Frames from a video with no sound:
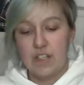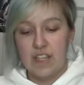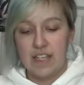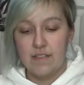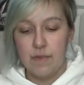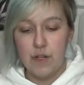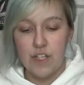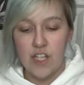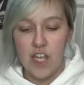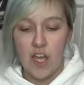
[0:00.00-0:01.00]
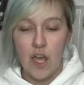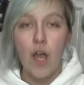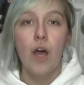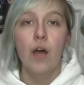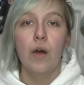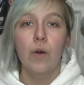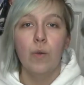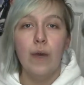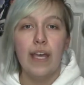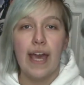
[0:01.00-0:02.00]
things first,
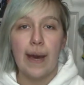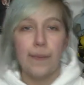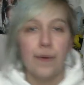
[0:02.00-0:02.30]
wig cap.